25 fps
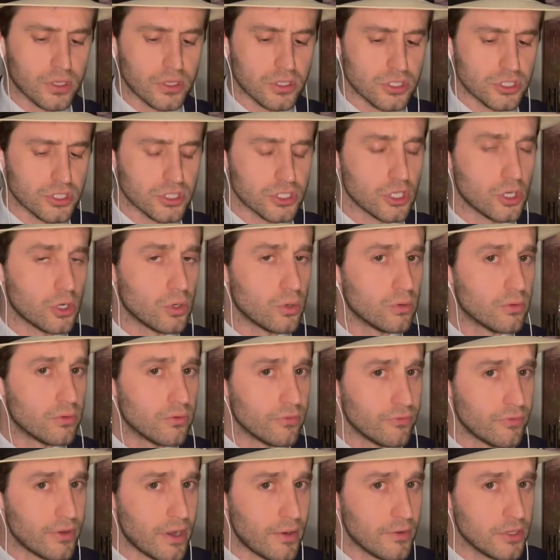So
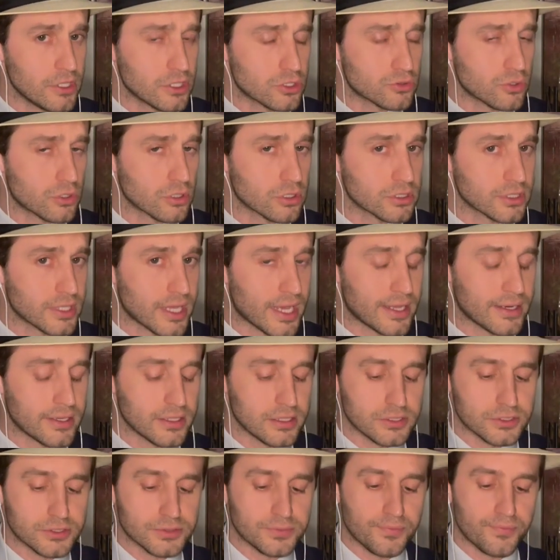very strong
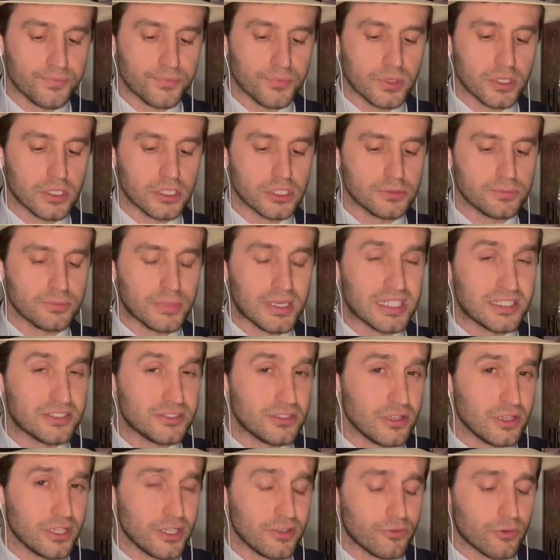tannins,
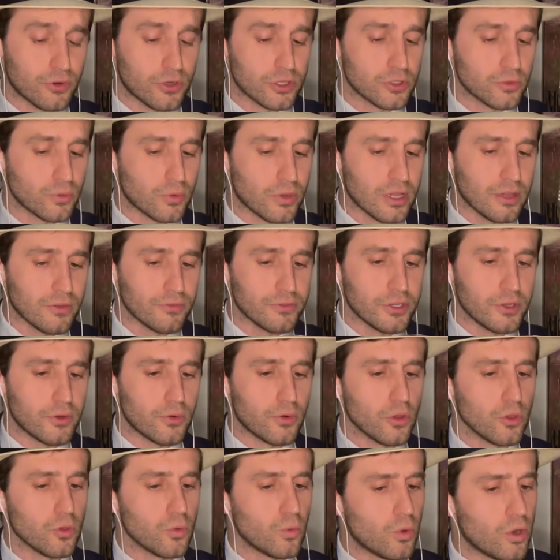especially for a
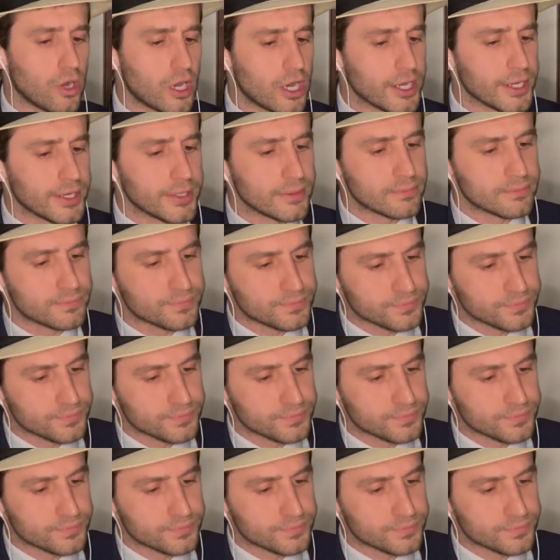12-year-old wine.